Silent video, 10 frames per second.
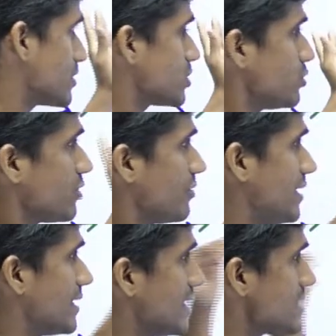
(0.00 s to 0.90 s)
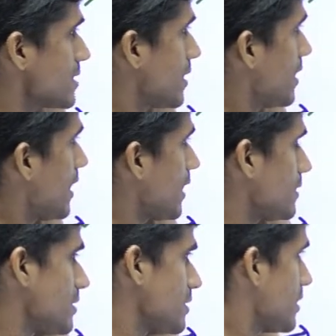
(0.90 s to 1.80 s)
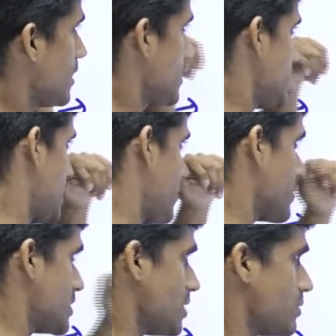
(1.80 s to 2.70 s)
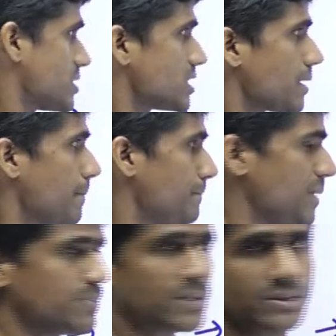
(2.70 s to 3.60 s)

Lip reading: versus Union of India case and the Dev Rajia versus B